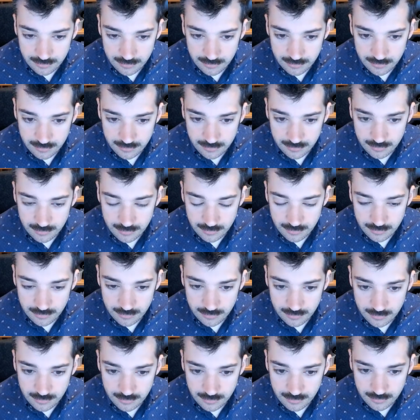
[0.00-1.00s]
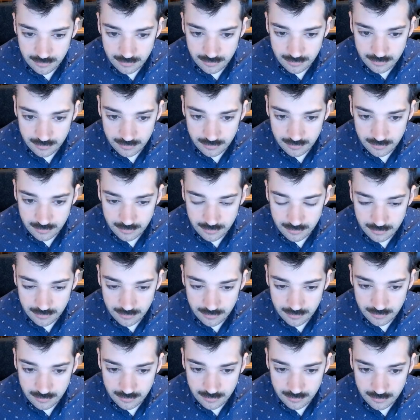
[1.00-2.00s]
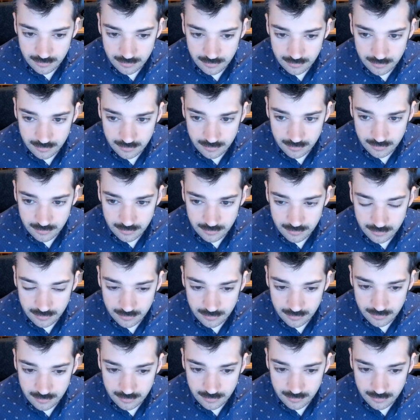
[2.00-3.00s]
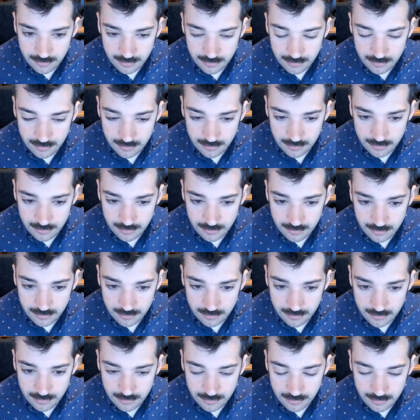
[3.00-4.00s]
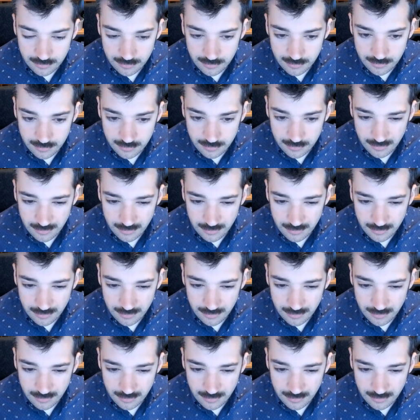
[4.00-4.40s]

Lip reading: [no speech]